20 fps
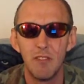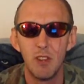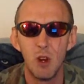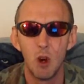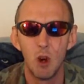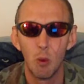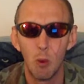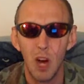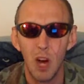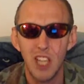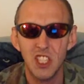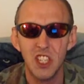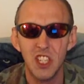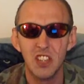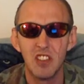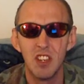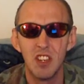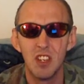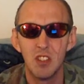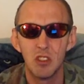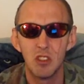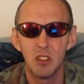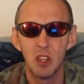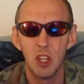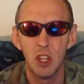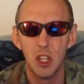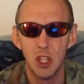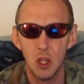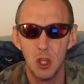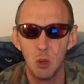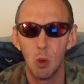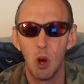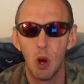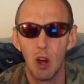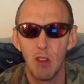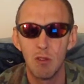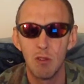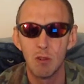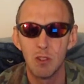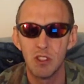If you are watching this, you
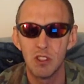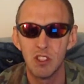are the